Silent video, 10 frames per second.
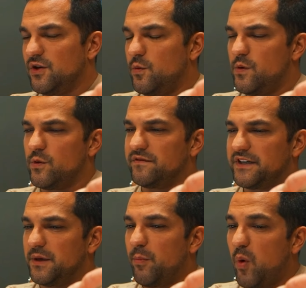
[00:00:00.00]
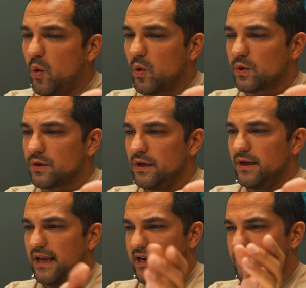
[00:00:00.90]
though we were very poor
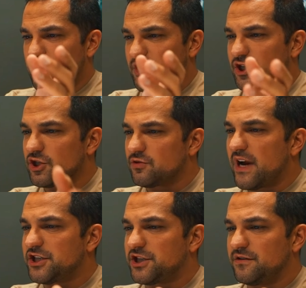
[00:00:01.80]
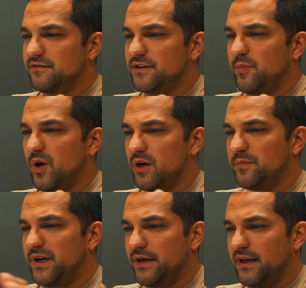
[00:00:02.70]
and it was a stretch to have an
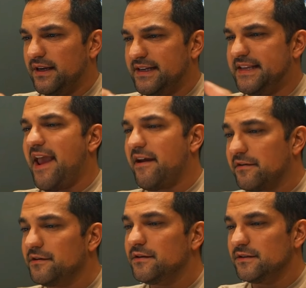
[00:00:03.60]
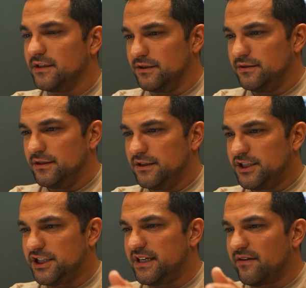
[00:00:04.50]
apartment there,
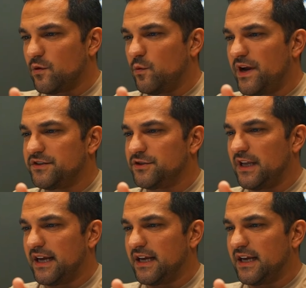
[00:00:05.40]
she never went to like